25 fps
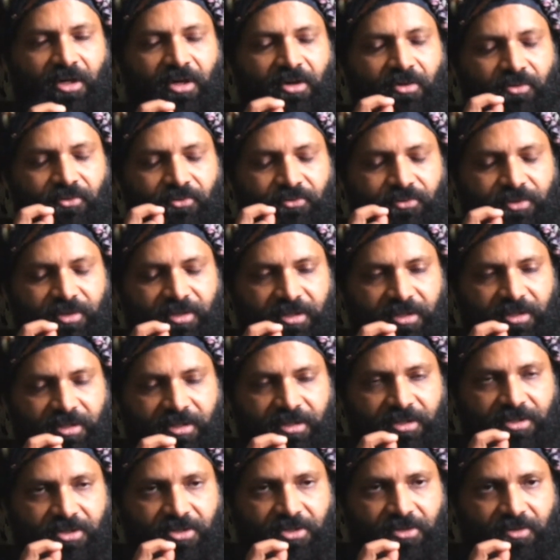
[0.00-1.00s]
we can
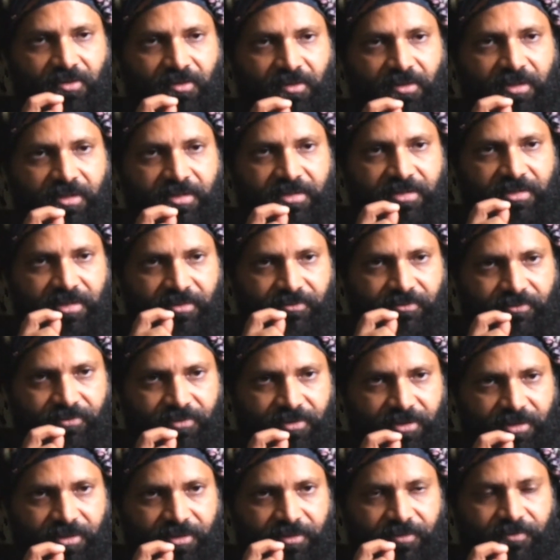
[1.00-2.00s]
ensure their
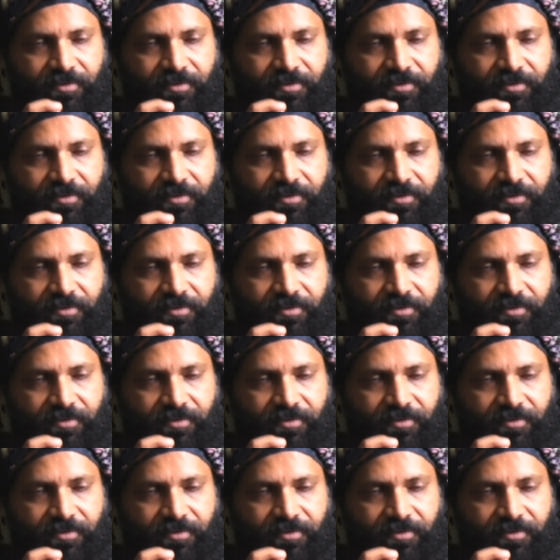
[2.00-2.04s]
safety.